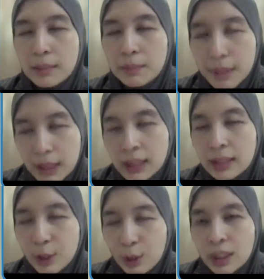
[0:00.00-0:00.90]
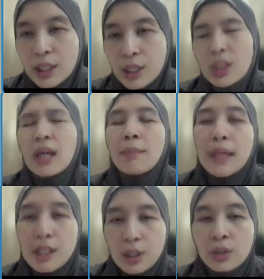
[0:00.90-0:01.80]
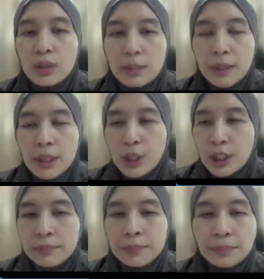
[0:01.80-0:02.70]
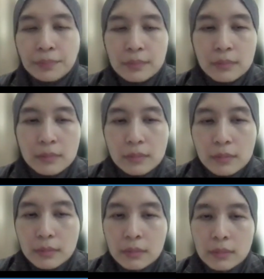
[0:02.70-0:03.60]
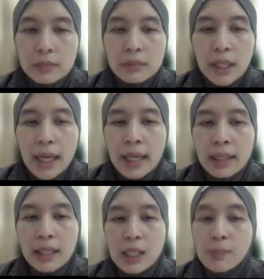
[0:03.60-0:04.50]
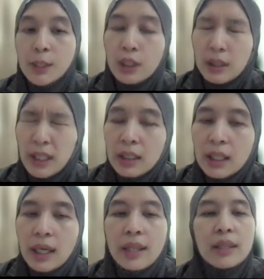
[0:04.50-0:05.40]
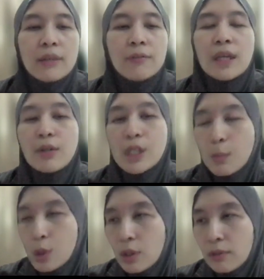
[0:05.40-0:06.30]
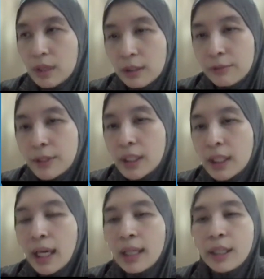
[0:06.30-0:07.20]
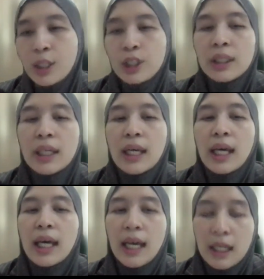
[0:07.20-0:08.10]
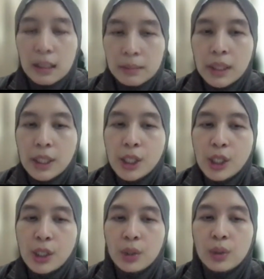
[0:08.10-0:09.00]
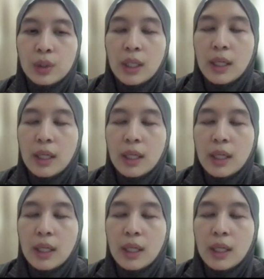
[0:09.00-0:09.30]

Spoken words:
peculiar to that particular patient. And as mentioned earlier, various modes of delivery can actually help to